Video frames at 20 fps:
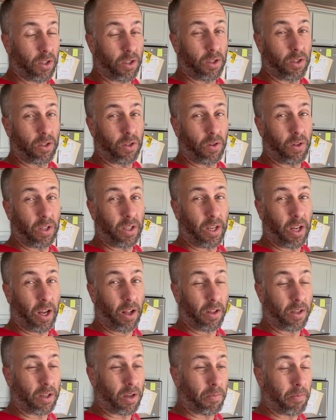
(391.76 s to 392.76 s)
So
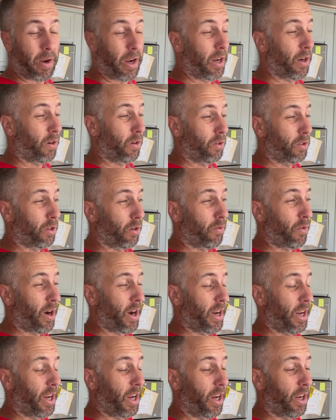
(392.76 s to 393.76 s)
until the tomatoes are
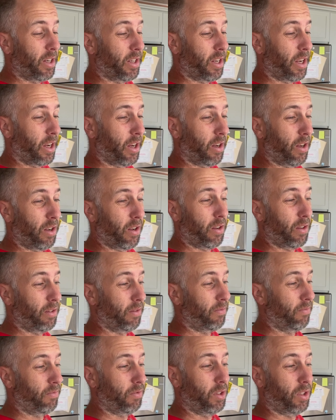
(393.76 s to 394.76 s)
ready,
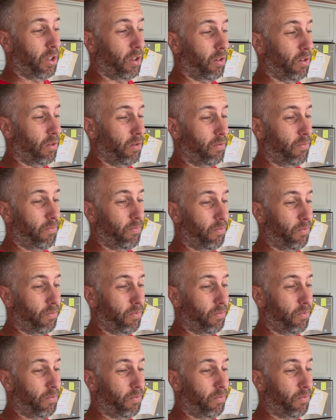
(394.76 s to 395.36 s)
until, you know,